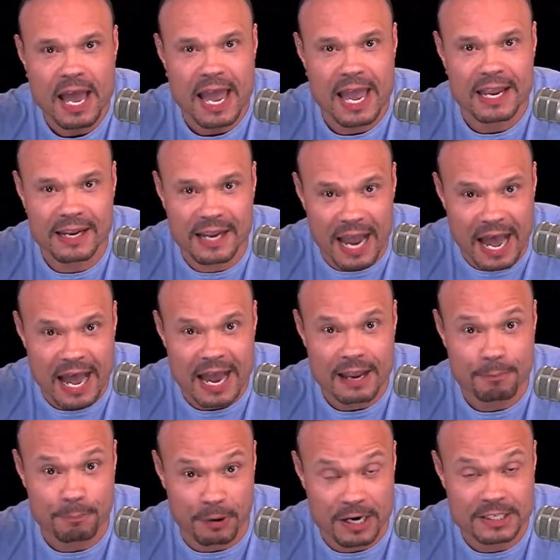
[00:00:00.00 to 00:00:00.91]
a guy,
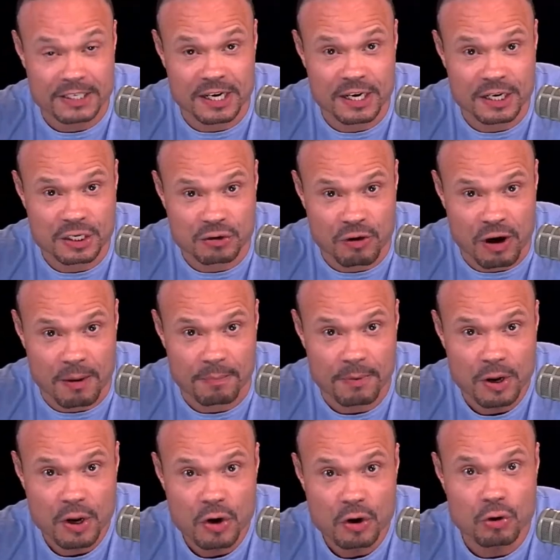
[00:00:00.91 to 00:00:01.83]
President Trump,
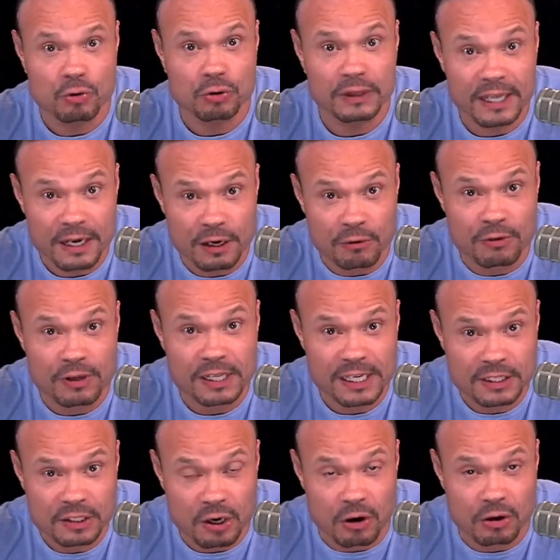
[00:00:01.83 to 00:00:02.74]
who
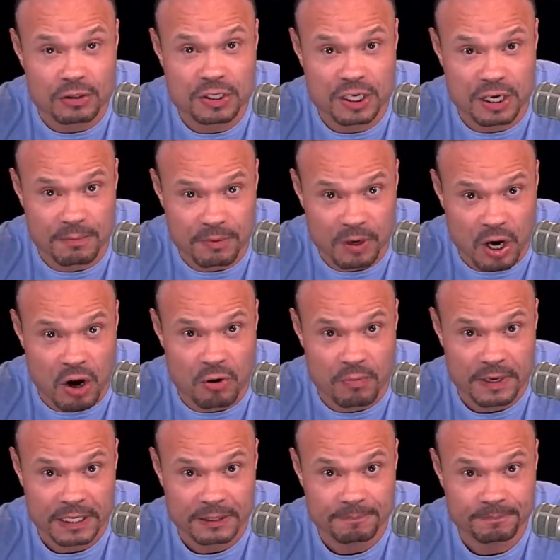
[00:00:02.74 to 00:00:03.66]
literally told Jim
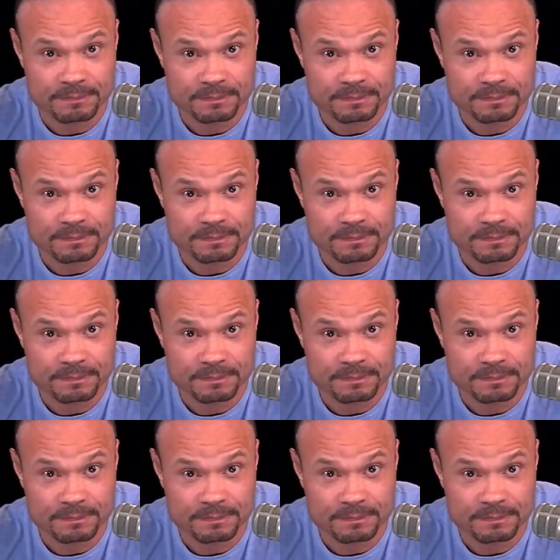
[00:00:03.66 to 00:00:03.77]
Comey,